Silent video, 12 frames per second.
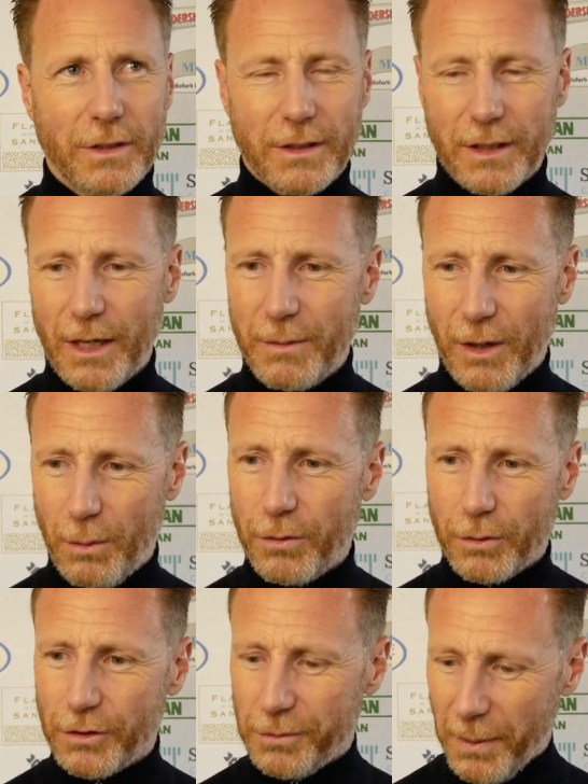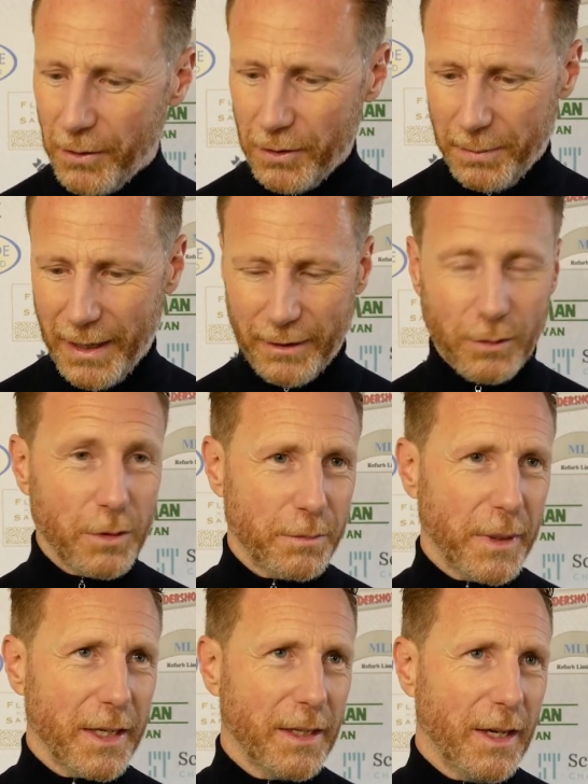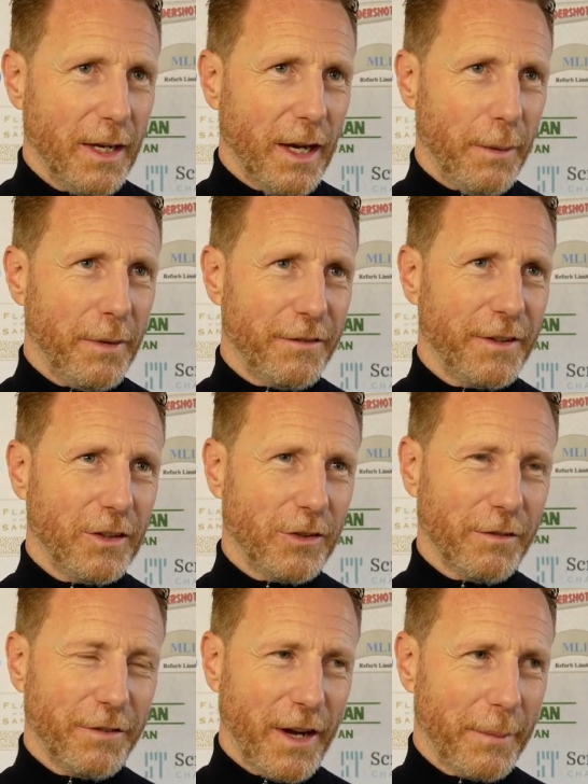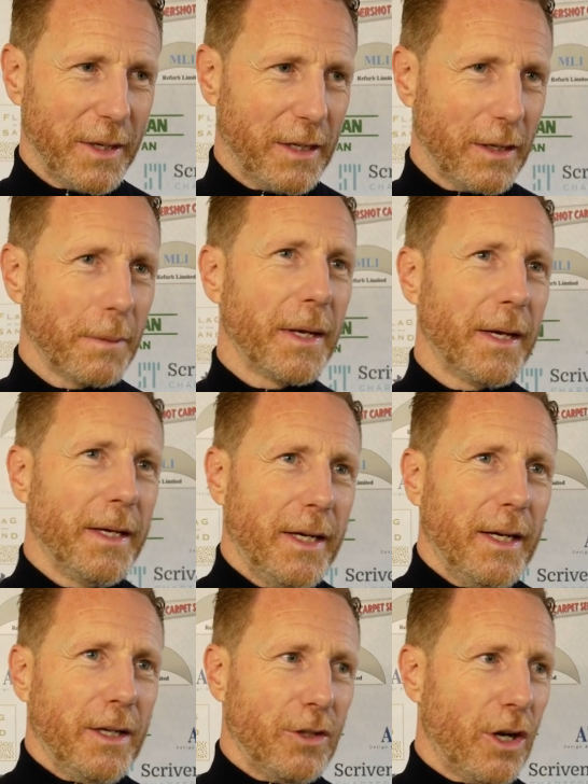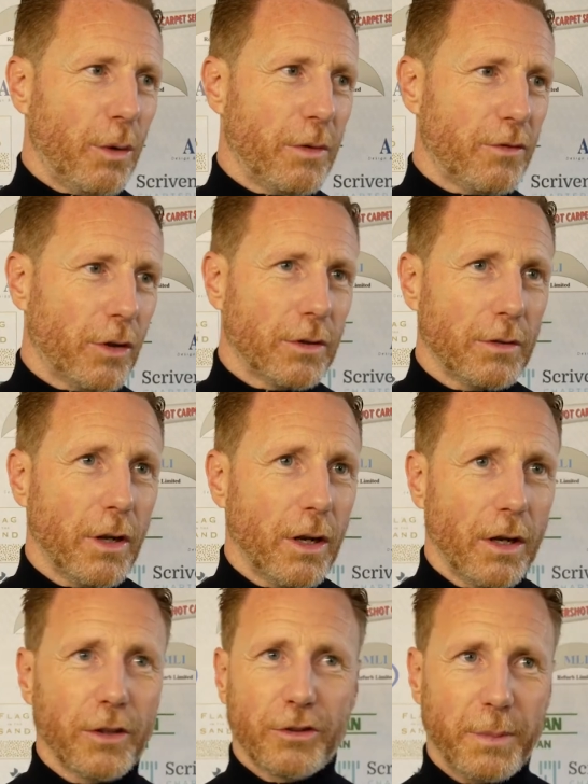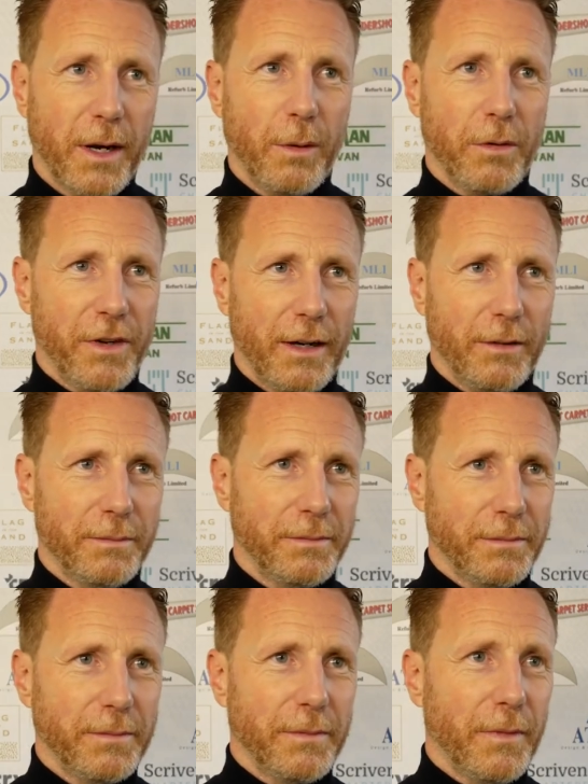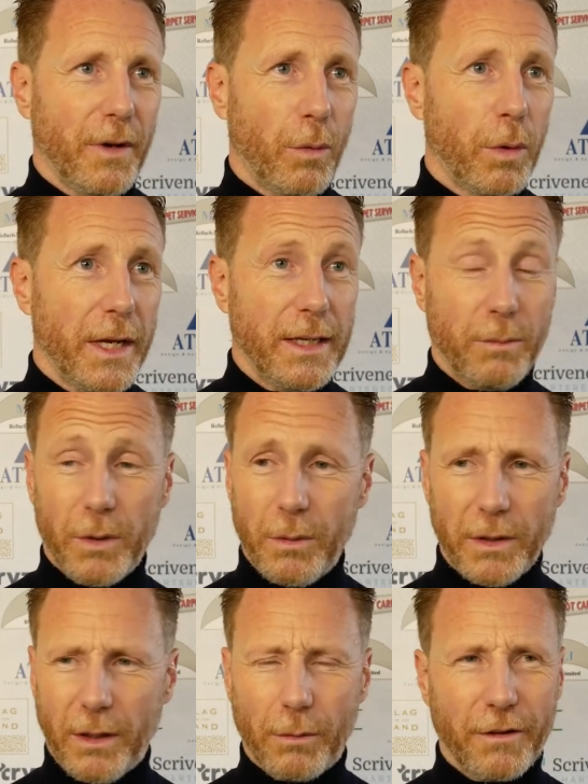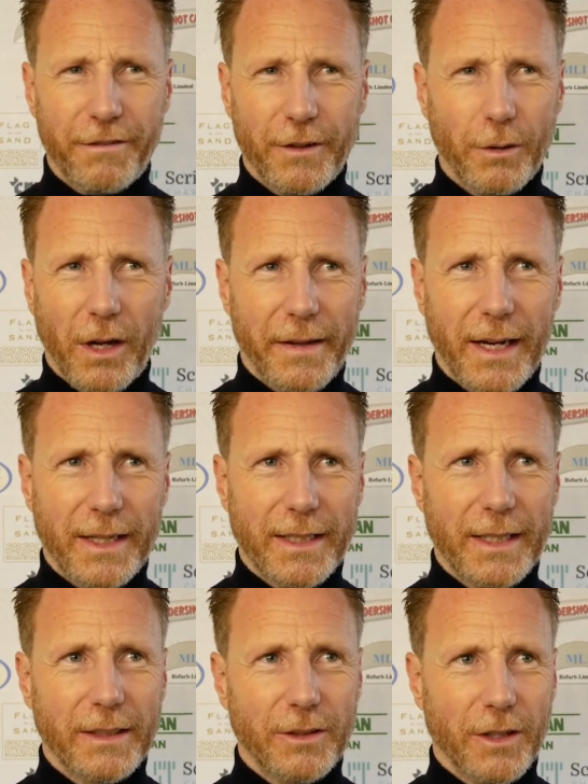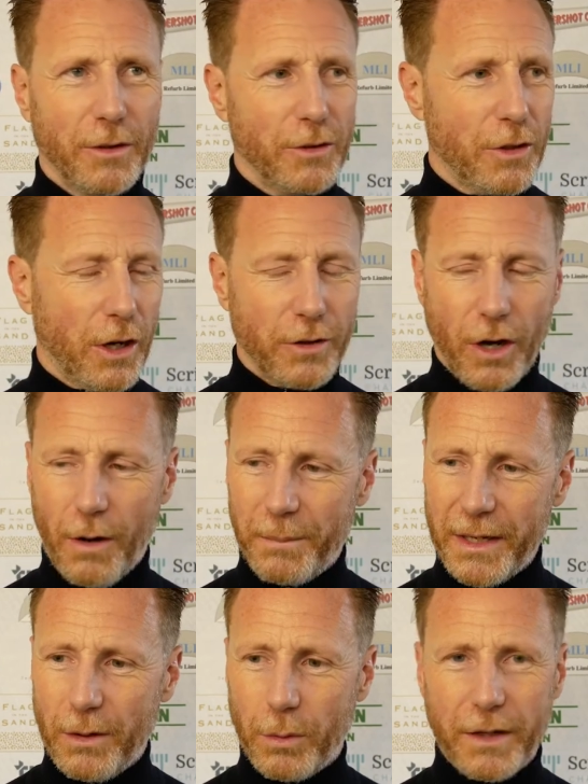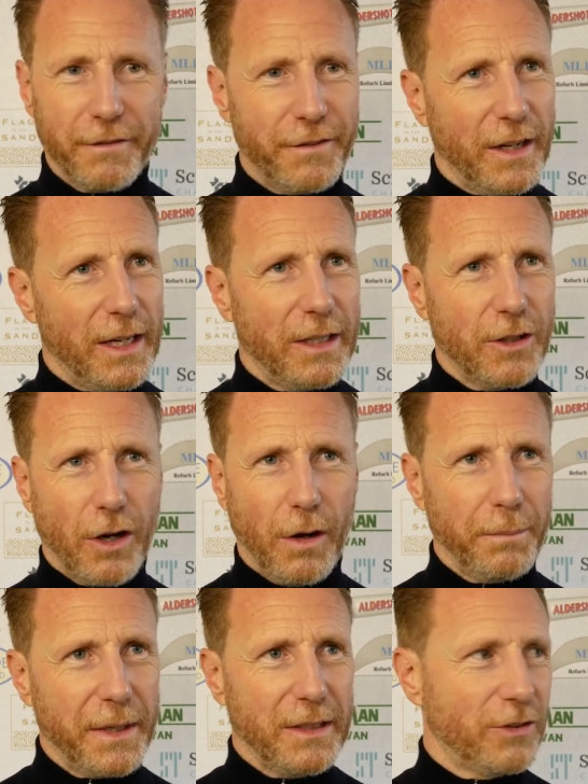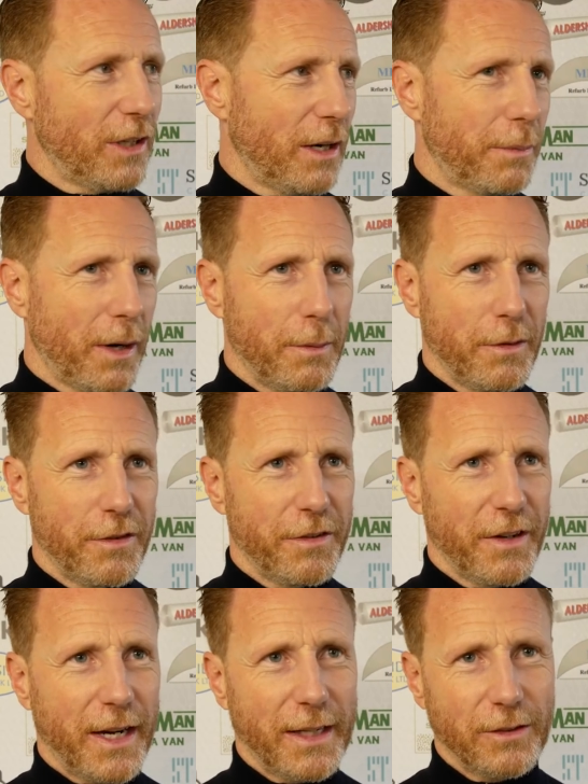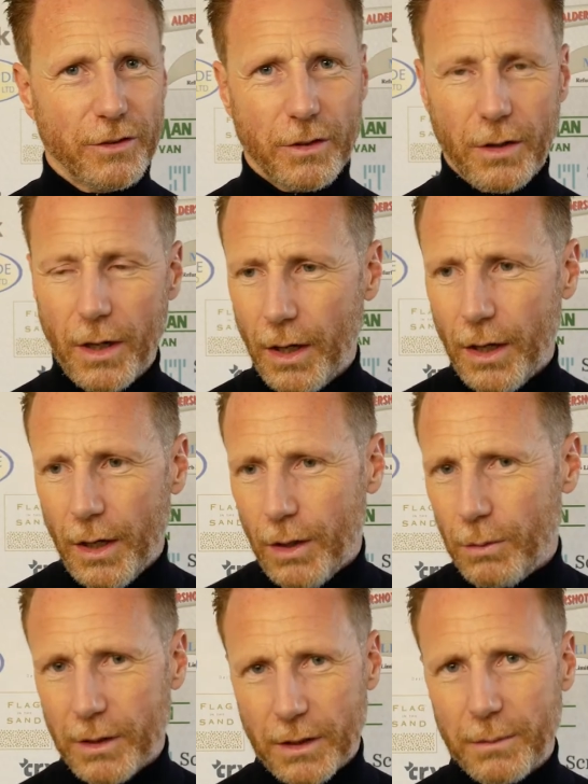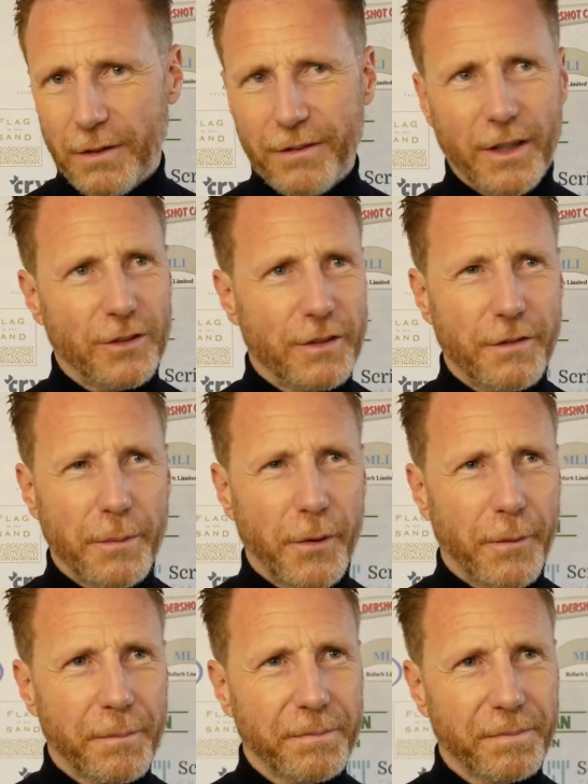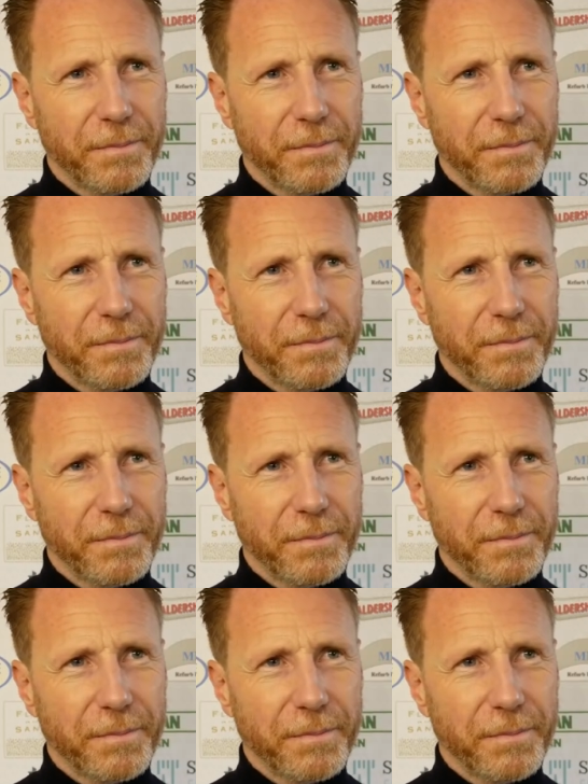And, you know, we've always spoke about that we've been a bit feast and famine and a bit, you know, we've gone a large spell without a win, and we don't want to feel like that again. You know, you can't beat the winning feeling. You can't beat celebrating with your fans, and we're going to be thirsty for more.